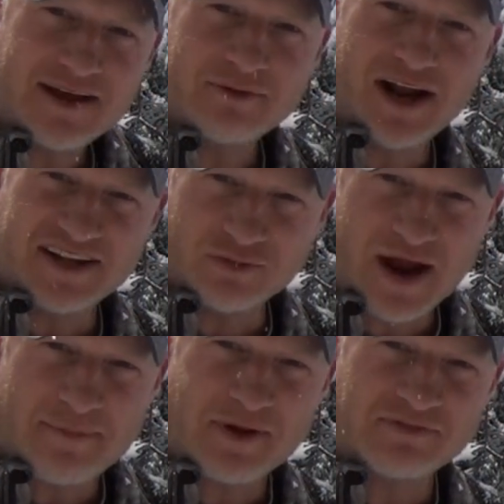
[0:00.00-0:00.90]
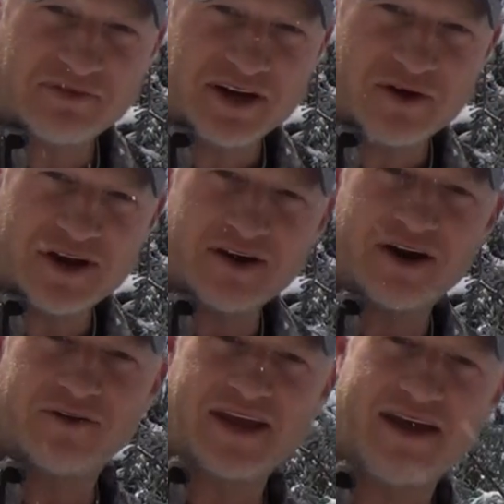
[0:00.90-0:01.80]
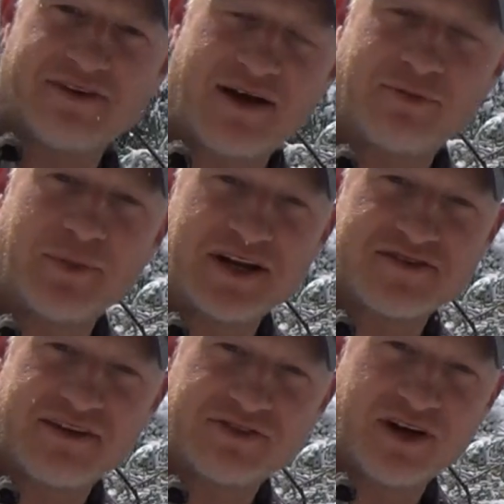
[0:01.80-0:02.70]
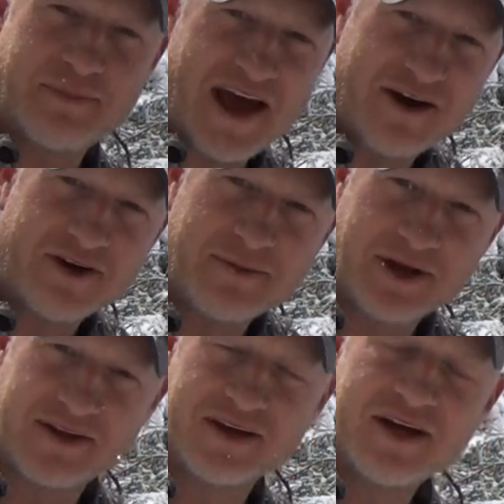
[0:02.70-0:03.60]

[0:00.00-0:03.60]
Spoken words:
I'm going to have to wrap up the video here. I only have a couple minutes left on the battery, but